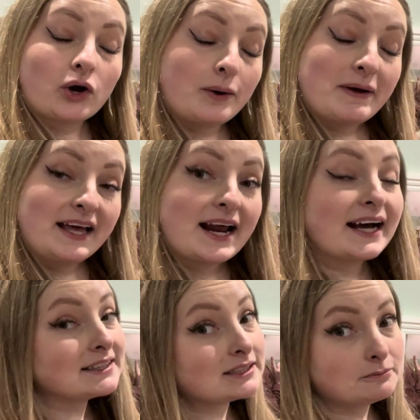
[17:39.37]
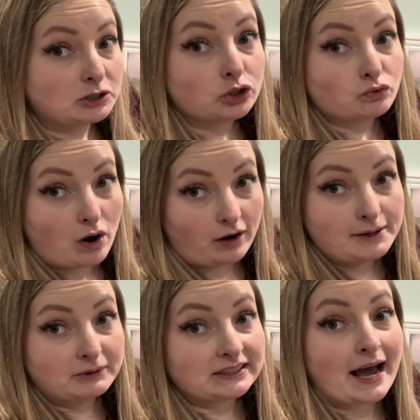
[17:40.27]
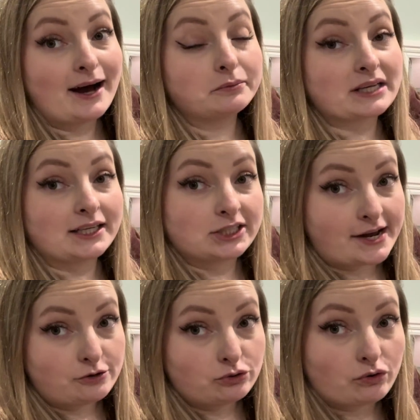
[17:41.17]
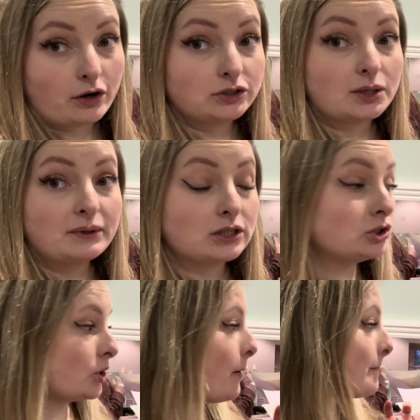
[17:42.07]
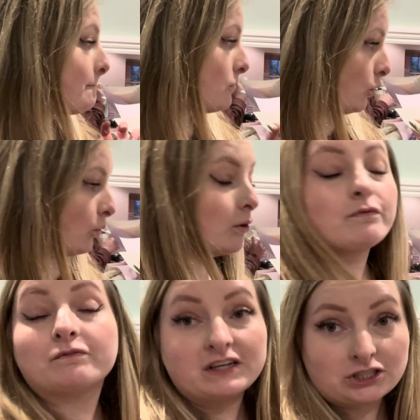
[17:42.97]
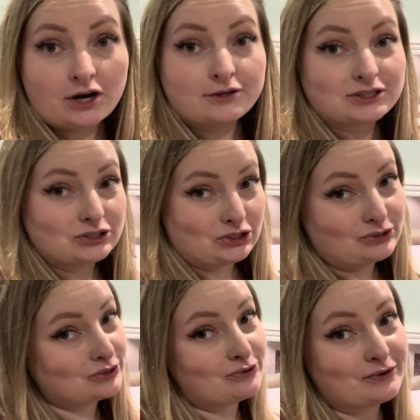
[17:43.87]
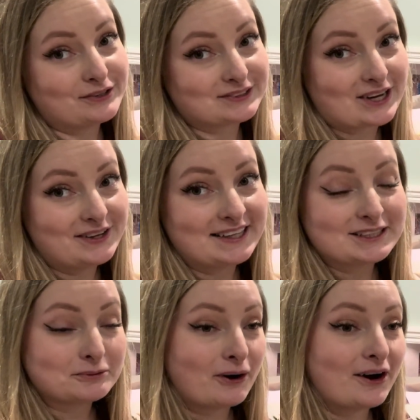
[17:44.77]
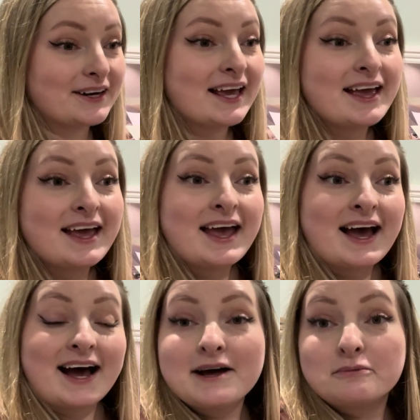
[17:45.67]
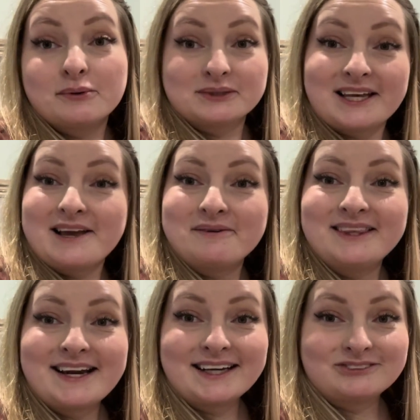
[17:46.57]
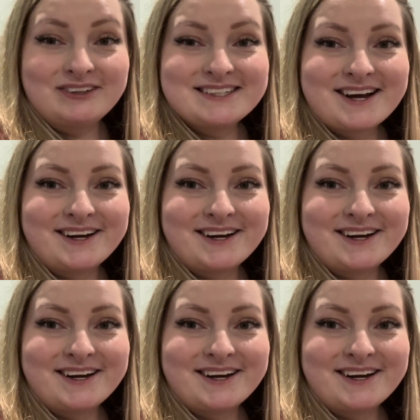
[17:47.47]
comment and subscribe, because it helps our channel grow so we can do more videos and tutorials like this one. And we will see you in the next video.